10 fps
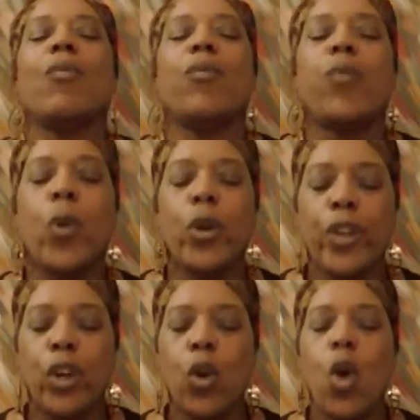for
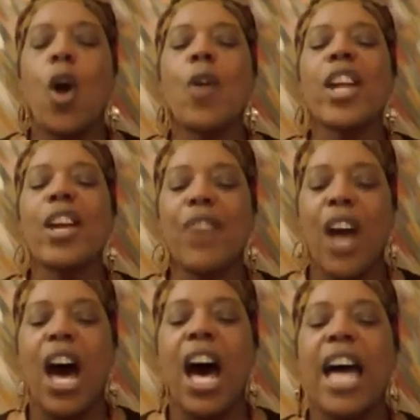the glory of
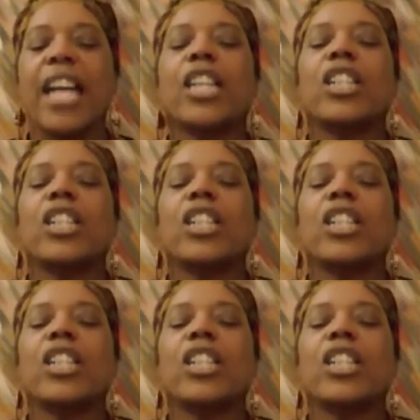God,